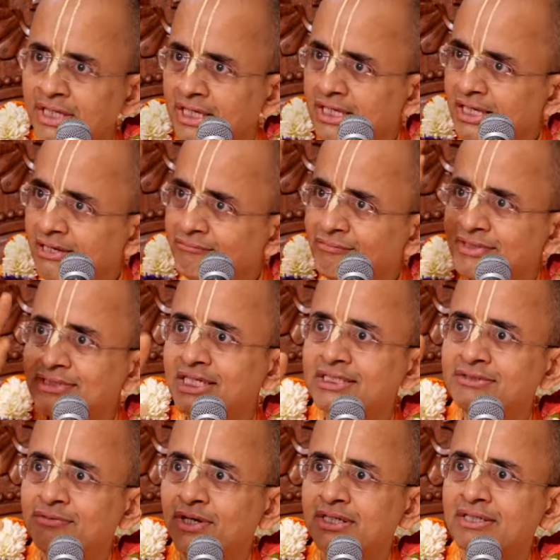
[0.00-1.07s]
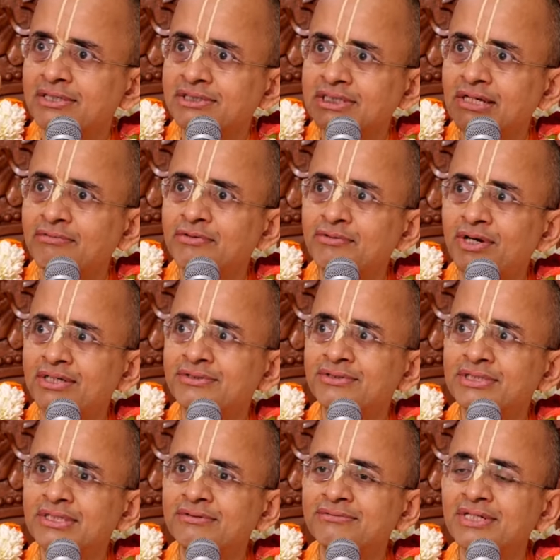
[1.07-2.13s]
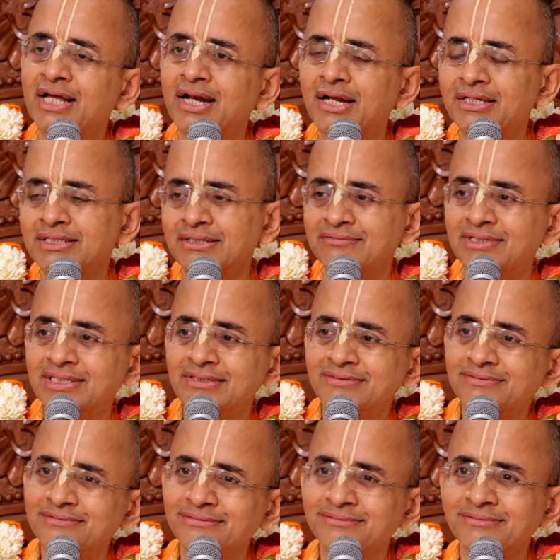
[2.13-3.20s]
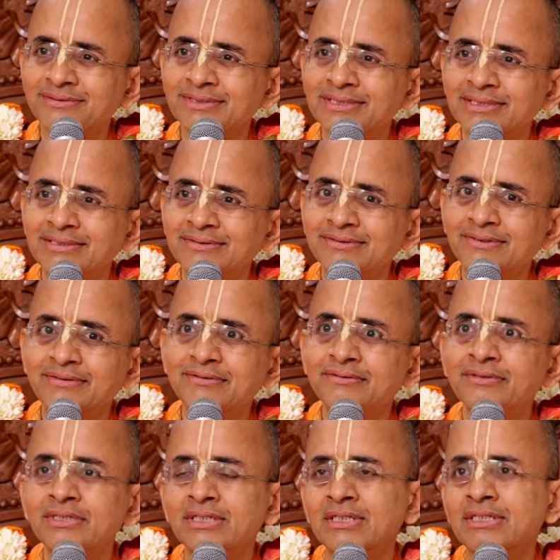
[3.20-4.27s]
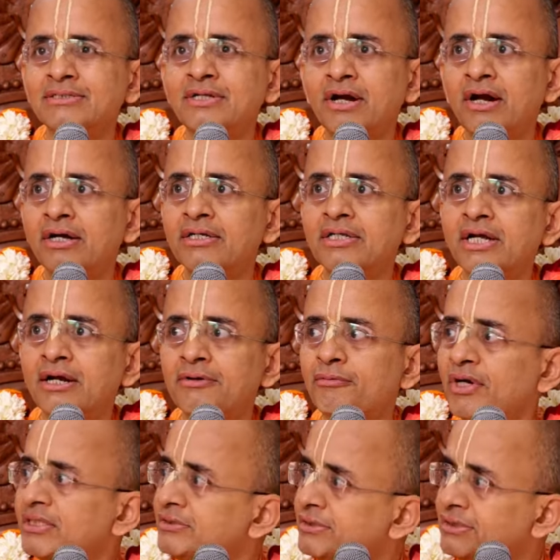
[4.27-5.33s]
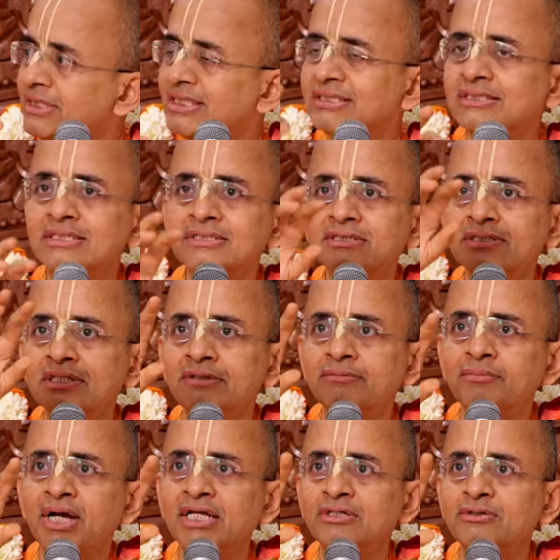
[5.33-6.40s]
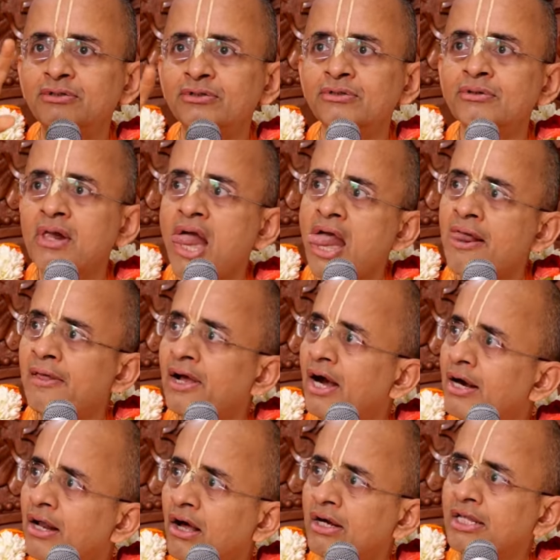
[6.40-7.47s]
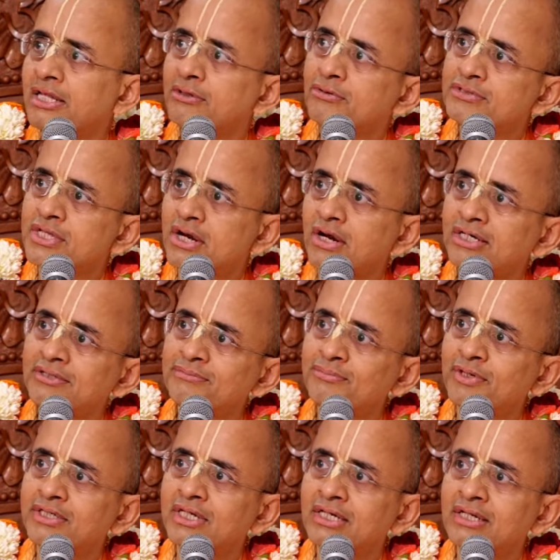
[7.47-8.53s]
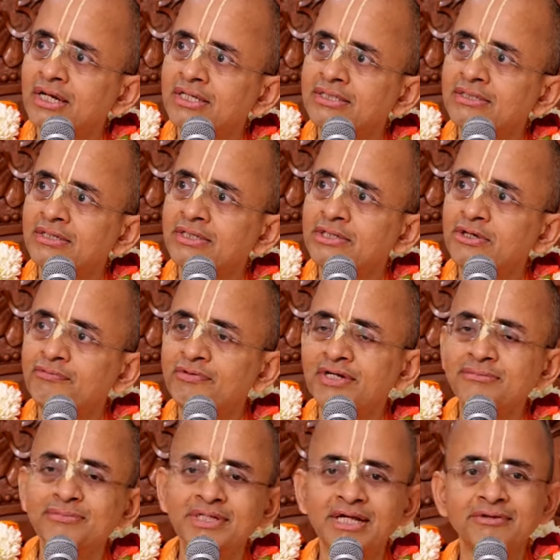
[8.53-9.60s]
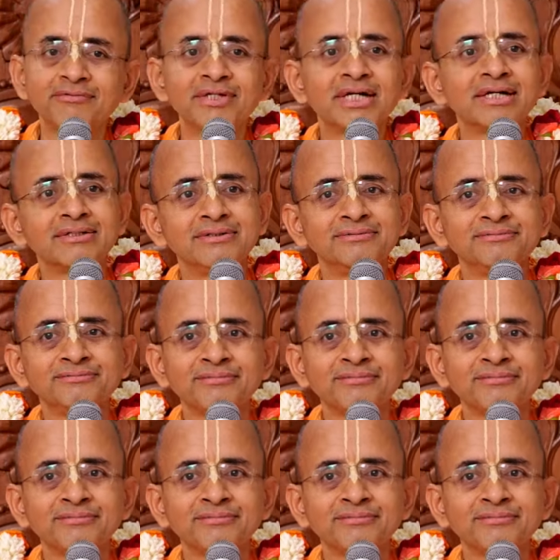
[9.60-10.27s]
Same message what Krishna would want to give, they are all giving. Hmm. So it's not that one stays, this is uh, my guru and all other gurus are not important. That is a neophyte behavior.